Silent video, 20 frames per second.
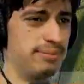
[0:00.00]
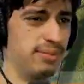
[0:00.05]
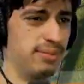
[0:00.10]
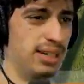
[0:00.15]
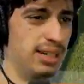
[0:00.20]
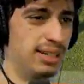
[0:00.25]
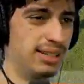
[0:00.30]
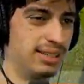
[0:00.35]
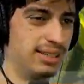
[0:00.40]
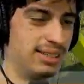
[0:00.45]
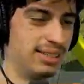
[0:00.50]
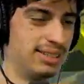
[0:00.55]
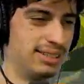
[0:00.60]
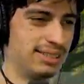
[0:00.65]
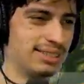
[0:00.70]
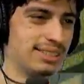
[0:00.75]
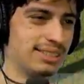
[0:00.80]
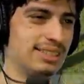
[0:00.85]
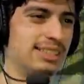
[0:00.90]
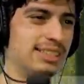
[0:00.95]
I
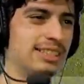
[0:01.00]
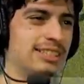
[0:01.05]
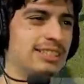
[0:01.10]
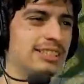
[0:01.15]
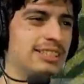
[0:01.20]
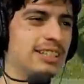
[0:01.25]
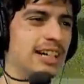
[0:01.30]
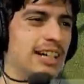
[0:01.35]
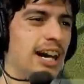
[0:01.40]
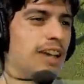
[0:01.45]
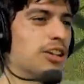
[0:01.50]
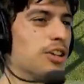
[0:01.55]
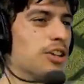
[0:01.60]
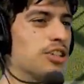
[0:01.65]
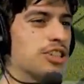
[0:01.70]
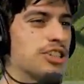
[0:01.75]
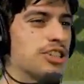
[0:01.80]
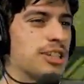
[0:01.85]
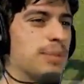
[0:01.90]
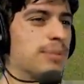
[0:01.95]
don't know,
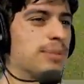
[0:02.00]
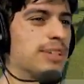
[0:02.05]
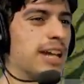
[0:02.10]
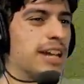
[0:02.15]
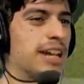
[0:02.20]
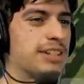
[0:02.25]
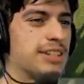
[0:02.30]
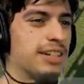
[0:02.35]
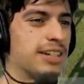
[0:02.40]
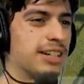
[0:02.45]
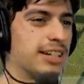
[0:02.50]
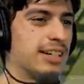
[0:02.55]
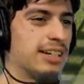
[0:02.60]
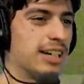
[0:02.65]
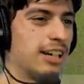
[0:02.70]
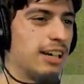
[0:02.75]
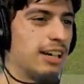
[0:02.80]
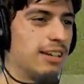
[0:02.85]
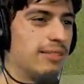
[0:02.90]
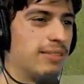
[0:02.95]
it's just something that
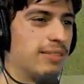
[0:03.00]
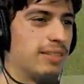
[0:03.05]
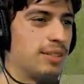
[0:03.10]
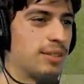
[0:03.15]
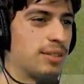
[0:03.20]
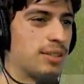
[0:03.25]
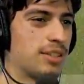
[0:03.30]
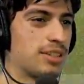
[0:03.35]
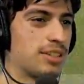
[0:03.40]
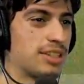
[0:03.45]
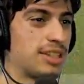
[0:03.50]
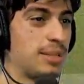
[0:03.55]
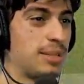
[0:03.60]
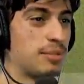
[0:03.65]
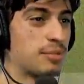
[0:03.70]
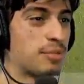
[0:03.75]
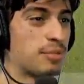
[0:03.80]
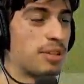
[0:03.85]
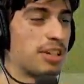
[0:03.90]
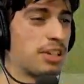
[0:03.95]

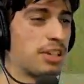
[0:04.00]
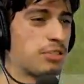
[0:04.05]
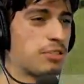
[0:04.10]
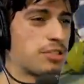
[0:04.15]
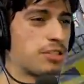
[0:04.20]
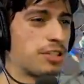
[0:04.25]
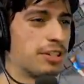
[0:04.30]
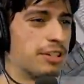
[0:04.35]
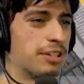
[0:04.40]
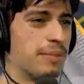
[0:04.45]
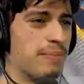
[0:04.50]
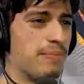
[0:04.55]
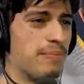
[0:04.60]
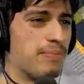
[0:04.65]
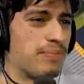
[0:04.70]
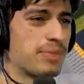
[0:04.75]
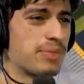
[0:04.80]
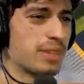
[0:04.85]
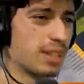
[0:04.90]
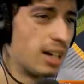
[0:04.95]
seems pretty interesting
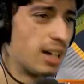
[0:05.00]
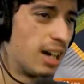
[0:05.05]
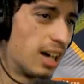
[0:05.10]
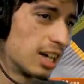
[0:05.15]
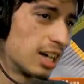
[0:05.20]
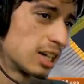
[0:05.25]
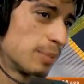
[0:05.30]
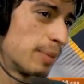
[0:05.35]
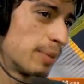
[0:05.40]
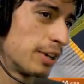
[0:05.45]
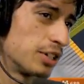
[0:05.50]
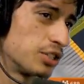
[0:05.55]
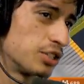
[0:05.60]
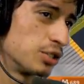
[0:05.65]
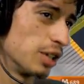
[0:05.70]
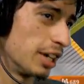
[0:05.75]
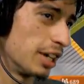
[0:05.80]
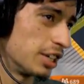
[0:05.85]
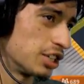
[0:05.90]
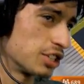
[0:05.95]
compared to,
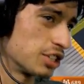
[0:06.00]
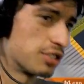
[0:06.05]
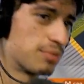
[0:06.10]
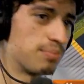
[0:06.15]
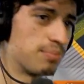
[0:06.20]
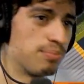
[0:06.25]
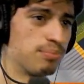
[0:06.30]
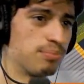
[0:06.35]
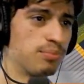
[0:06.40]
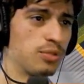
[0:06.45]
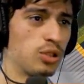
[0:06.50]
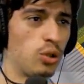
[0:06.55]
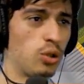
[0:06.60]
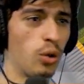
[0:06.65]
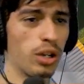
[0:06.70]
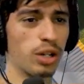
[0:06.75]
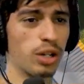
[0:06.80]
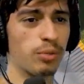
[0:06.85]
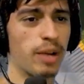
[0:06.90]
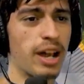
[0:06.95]
like, just
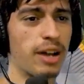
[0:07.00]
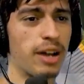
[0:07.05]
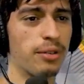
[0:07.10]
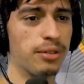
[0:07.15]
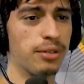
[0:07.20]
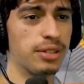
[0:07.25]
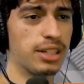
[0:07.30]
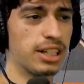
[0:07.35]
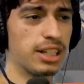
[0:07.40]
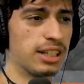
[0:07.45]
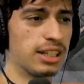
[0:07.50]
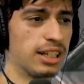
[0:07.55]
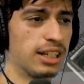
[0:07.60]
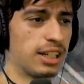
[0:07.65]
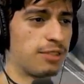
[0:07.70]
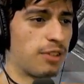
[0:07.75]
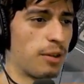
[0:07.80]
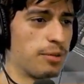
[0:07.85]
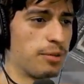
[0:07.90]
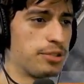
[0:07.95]
going around,
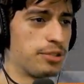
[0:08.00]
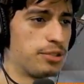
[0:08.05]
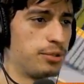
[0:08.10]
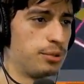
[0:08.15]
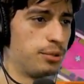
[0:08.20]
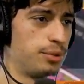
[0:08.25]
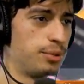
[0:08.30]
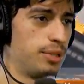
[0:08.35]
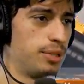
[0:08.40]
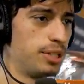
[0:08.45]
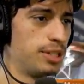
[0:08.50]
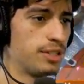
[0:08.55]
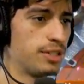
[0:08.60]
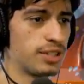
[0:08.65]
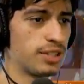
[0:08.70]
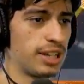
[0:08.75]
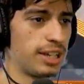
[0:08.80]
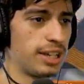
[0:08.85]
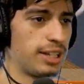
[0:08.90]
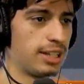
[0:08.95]
like if I was to
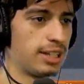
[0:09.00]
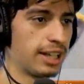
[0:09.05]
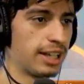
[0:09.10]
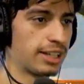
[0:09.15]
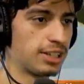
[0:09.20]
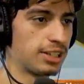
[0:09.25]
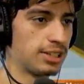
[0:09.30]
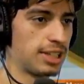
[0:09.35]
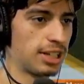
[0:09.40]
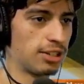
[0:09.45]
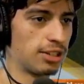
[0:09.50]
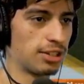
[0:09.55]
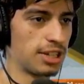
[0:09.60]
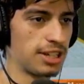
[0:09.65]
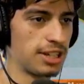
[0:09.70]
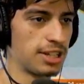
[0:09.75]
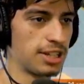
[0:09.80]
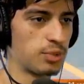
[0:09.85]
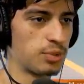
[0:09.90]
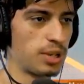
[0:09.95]
say, like, take a look
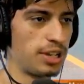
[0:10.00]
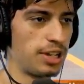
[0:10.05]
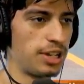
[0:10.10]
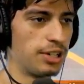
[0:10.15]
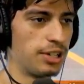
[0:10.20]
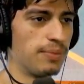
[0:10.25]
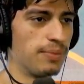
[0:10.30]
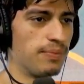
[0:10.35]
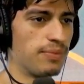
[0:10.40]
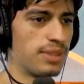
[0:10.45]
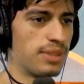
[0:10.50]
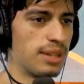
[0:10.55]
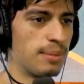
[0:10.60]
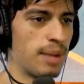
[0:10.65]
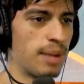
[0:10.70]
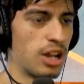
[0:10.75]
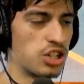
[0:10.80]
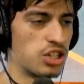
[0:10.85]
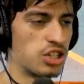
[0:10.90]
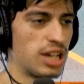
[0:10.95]
at this right here.
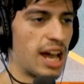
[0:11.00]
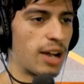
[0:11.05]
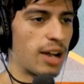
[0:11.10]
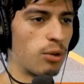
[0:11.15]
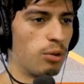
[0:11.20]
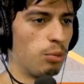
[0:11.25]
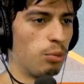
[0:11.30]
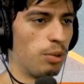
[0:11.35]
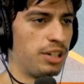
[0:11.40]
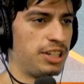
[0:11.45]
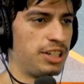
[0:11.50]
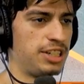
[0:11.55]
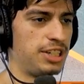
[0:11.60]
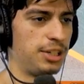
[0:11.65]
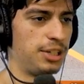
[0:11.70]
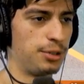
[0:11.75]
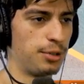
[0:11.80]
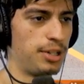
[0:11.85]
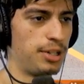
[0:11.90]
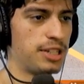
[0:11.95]
Imagine that going
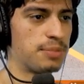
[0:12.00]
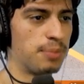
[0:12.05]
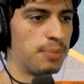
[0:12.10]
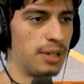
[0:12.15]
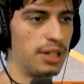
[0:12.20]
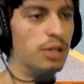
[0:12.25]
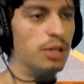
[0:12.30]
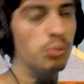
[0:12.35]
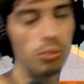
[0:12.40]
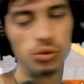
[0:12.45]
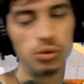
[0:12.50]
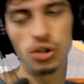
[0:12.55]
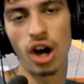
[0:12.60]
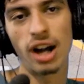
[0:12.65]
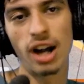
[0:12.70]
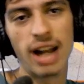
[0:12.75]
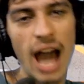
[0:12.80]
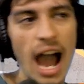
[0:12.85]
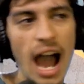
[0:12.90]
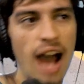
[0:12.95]
180 degrees, but
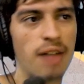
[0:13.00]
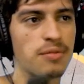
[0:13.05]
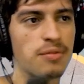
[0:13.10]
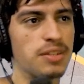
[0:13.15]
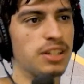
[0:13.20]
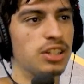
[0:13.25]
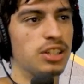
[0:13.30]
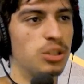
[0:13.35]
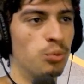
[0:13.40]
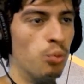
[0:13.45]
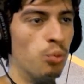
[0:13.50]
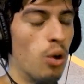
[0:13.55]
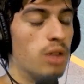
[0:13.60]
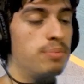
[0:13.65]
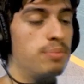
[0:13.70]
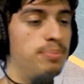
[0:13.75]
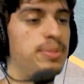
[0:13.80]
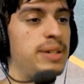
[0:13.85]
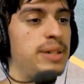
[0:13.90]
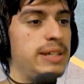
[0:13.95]
not having the
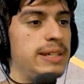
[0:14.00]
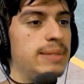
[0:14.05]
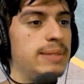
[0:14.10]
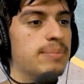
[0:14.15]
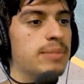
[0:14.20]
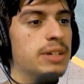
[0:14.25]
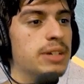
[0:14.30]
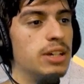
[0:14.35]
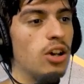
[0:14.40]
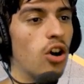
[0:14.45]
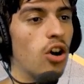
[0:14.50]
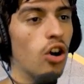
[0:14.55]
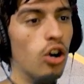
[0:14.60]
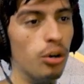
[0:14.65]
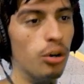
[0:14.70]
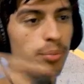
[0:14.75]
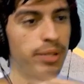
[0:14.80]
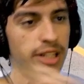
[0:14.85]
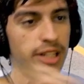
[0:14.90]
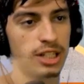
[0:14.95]
one beam
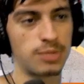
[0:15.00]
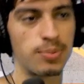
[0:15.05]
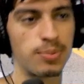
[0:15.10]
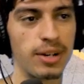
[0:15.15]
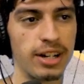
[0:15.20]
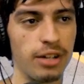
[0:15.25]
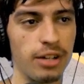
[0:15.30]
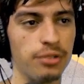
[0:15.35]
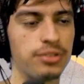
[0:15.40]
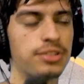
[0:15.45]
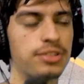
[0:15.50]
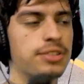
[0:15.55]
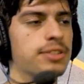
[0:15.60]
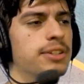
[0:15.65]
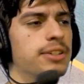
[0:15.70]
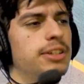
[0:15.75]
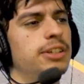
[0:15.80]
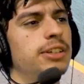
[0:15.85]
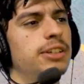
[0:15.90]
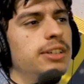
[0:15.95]
all being spread out.
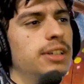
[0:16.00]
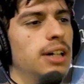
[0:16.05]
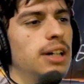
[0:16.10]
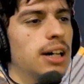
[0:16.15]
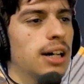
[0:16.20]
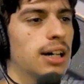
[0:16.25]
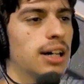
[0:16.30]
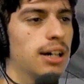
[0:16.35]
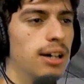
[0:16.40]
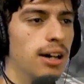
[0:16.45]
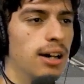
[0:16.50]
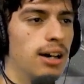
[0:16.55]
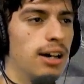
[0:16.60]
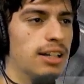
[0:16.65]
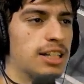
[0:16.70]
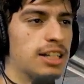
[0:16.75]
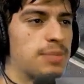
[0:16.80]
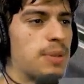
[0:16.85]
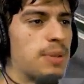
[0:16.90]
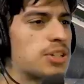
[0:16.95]

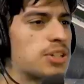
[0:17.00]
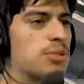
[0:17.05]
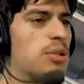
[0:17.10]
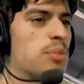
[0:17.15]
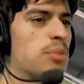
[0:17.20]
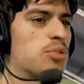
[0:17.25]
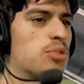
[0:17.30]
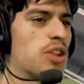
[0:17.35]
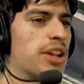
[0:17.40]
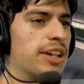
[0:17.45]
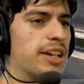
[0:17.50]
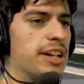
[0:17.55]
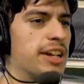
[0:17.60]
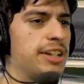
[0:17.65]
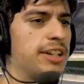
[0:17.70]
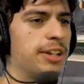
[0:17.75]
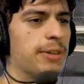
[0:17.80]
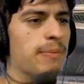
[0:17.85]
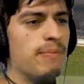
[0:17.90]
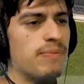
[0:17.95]
That's basically what I'm trying to get at
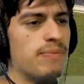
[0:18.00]
here.